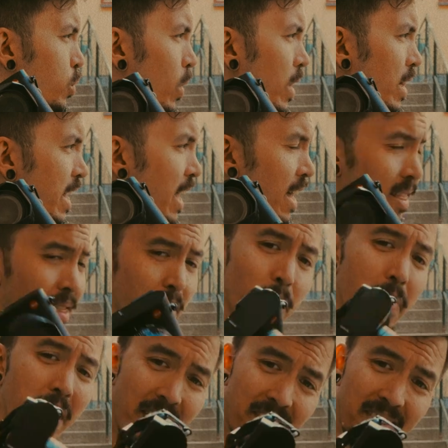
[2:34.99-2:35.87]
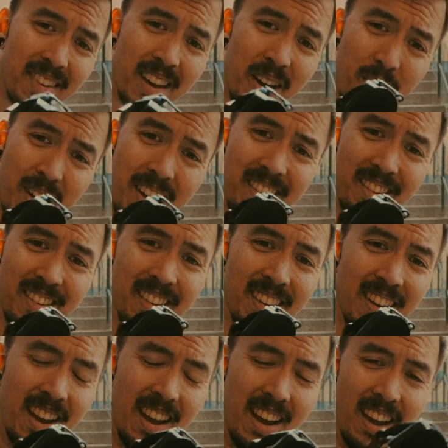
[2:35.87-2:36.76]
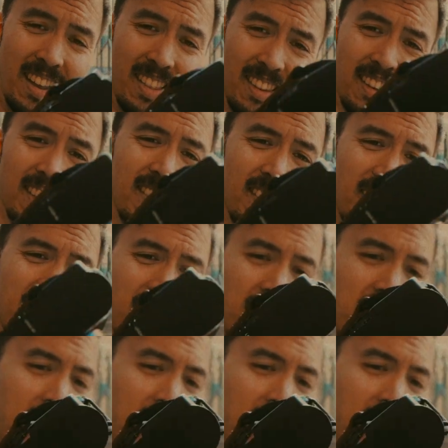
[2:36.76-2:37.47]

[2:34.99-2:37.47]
well get the best there is. This is